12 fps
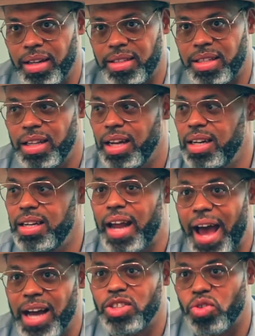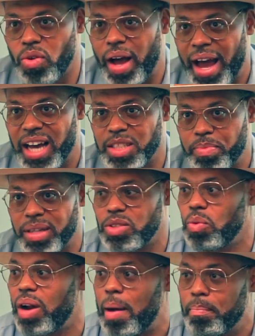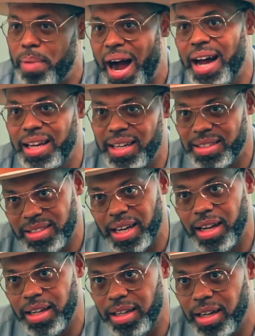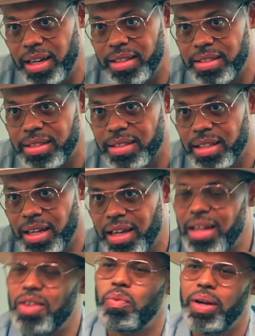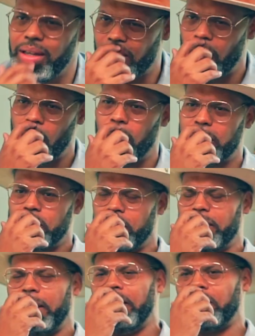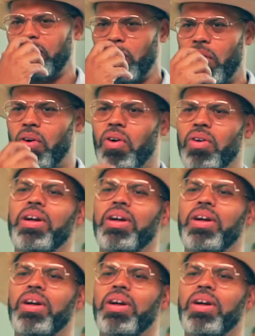To the natural aspects of what our body is telling us. Because we know when things are wrong.